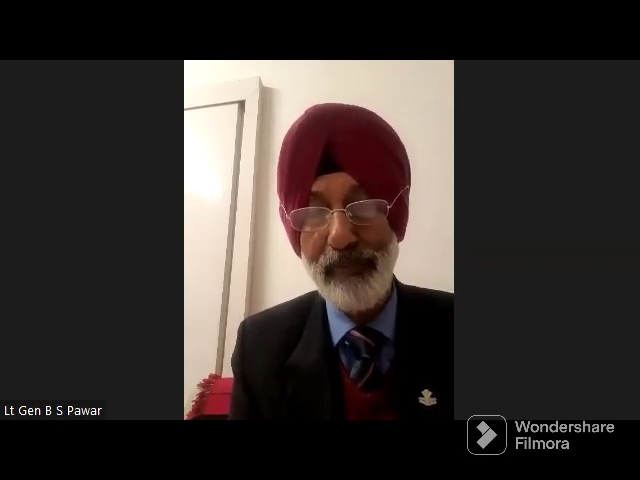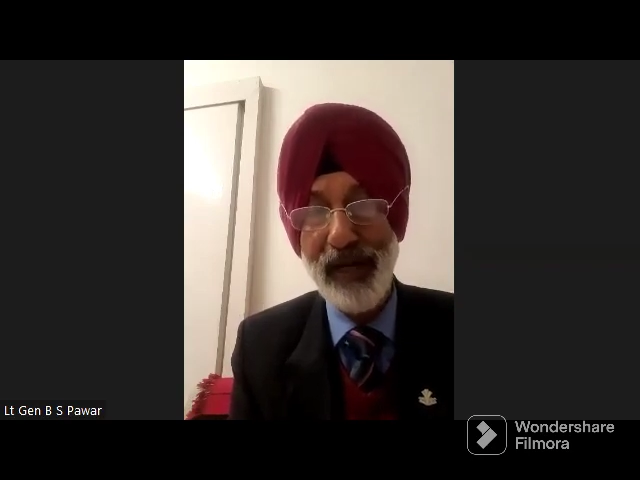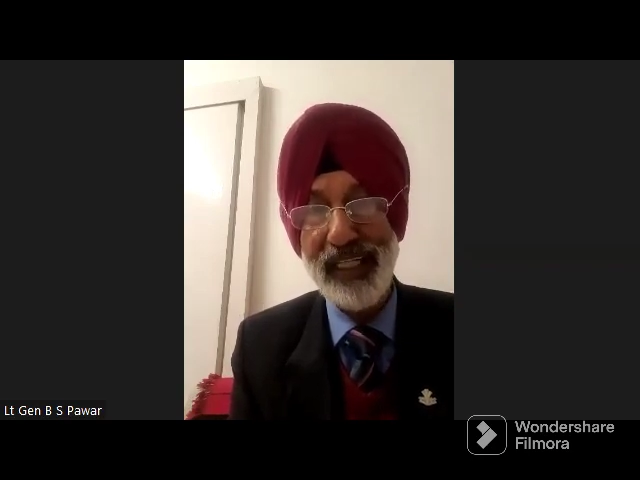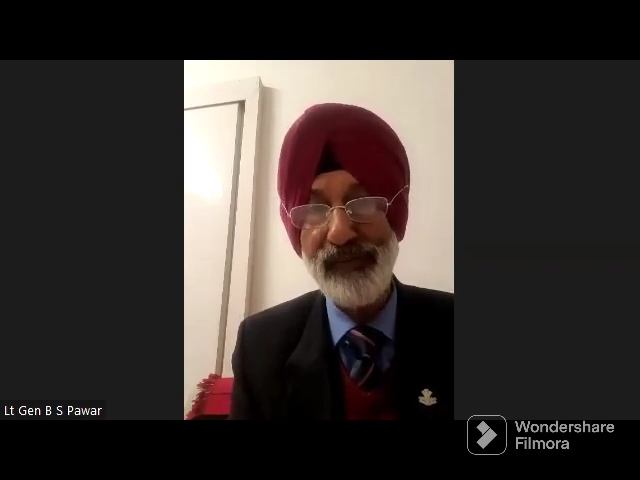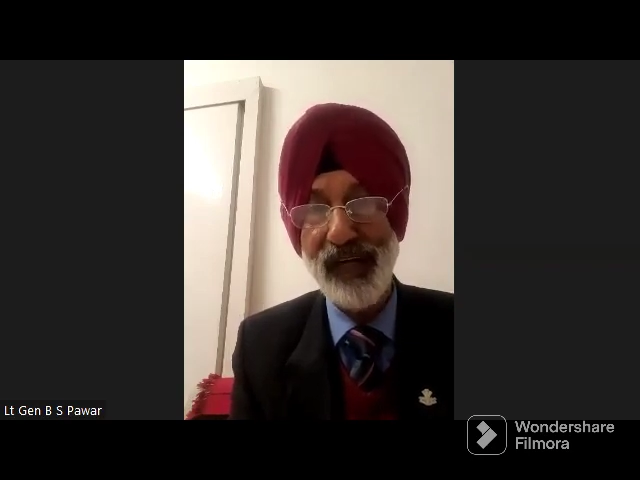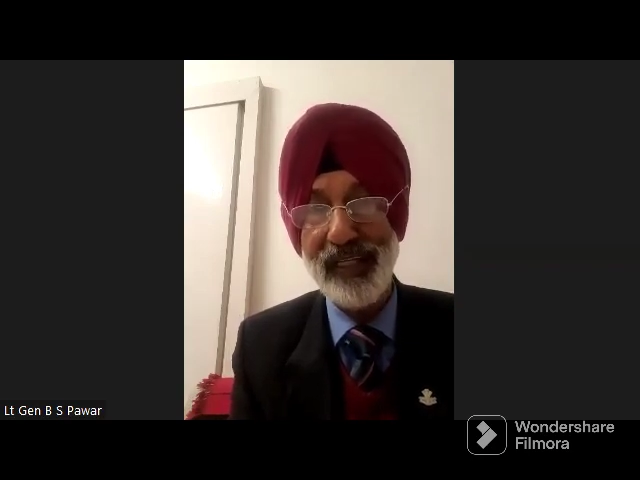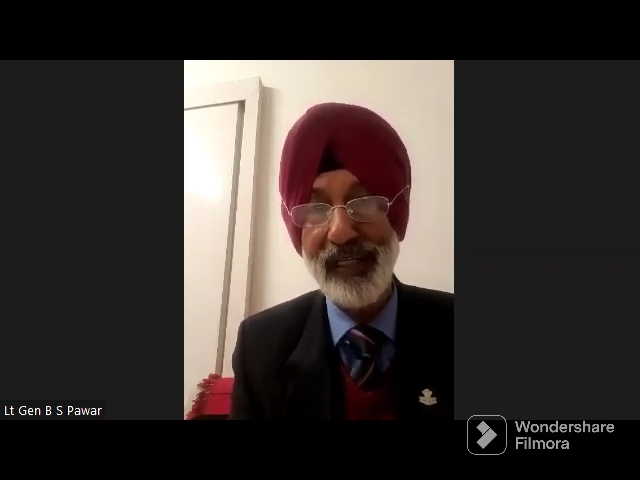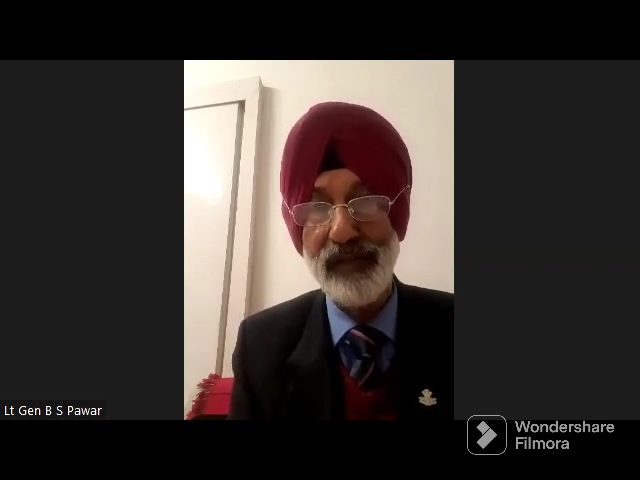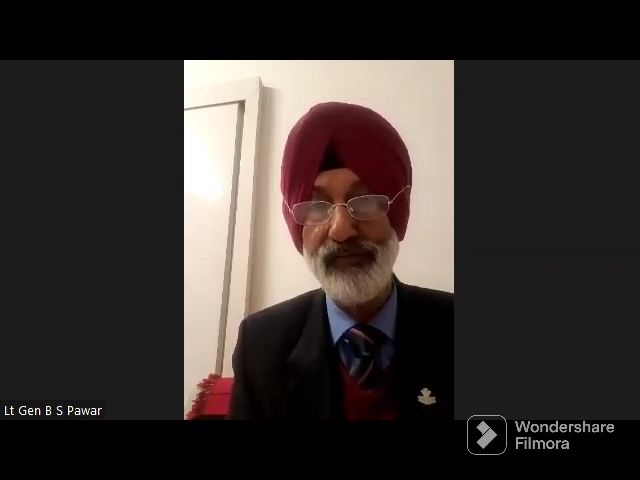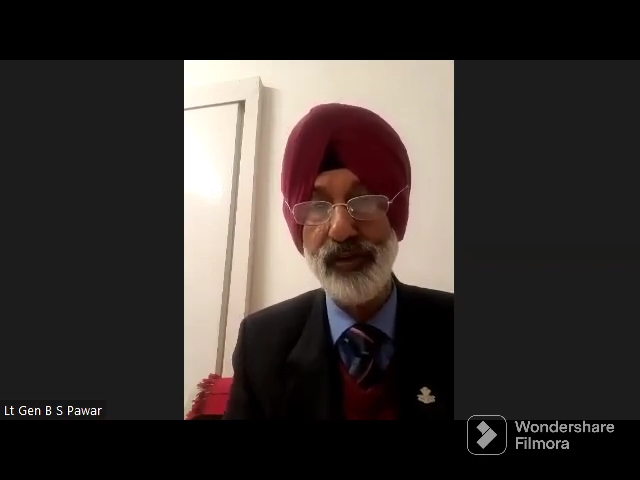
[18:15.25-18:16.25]
biggest
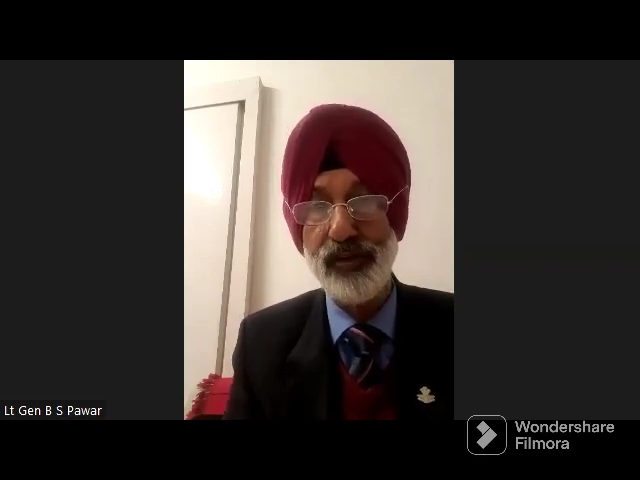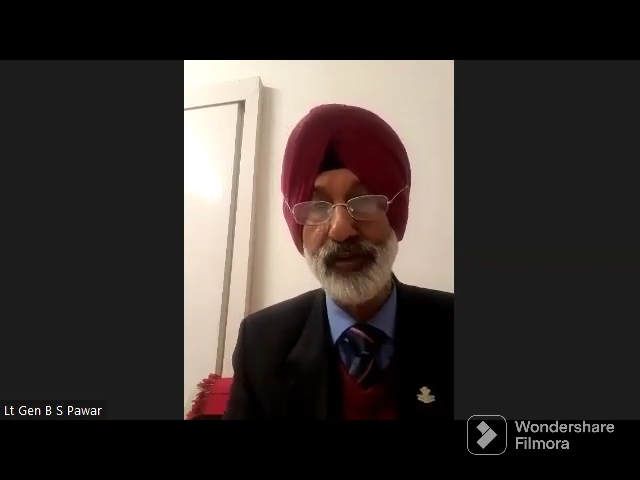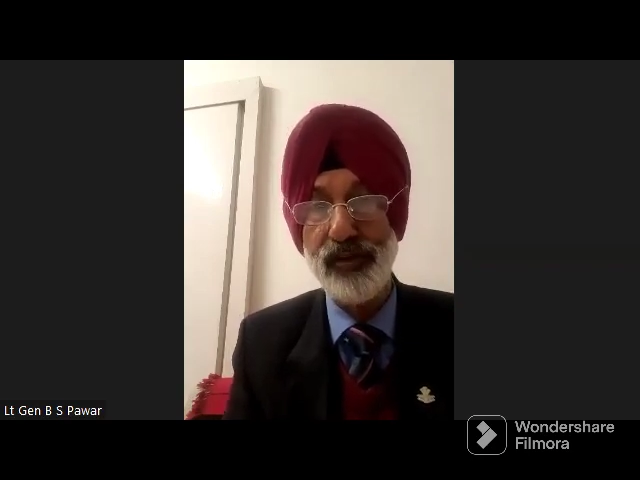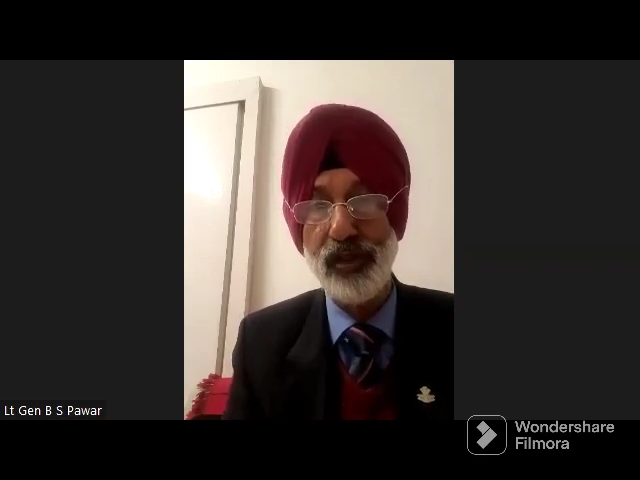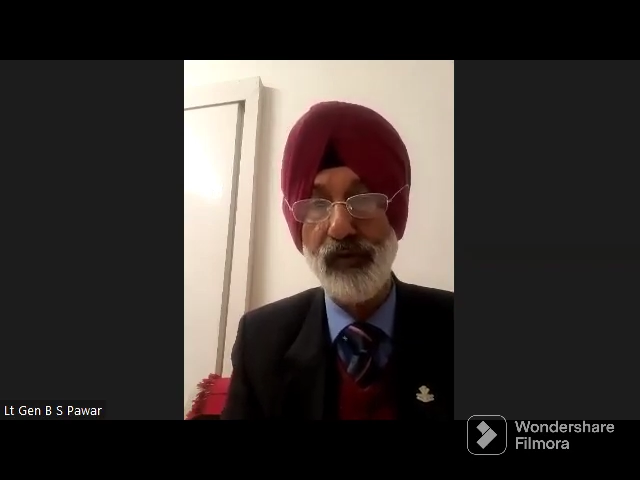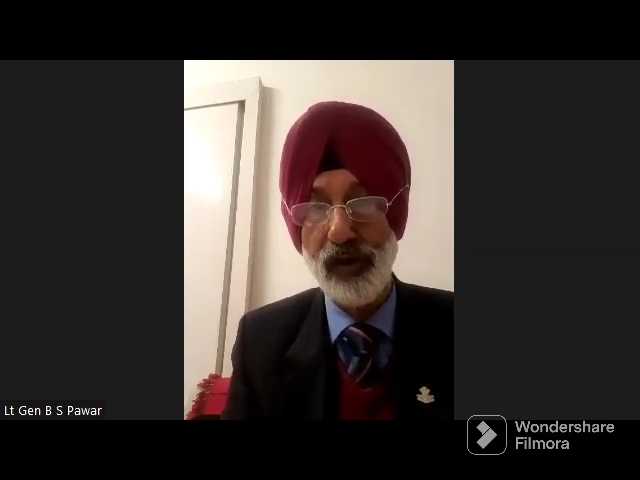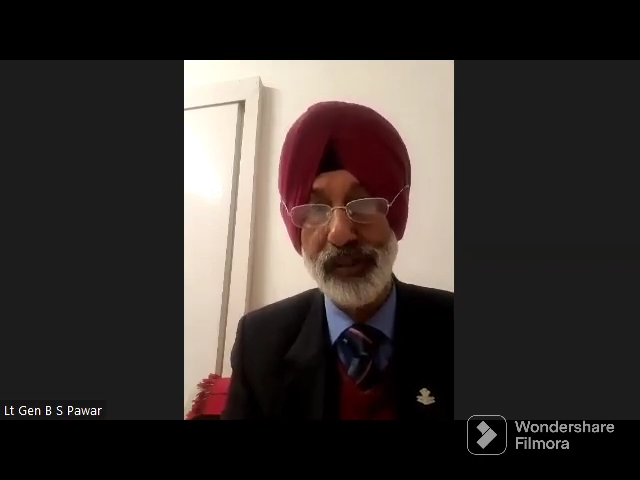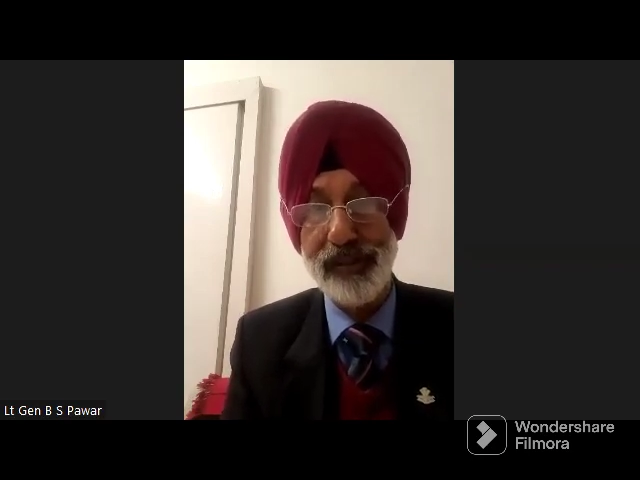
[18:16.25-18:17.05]
factor in future wars.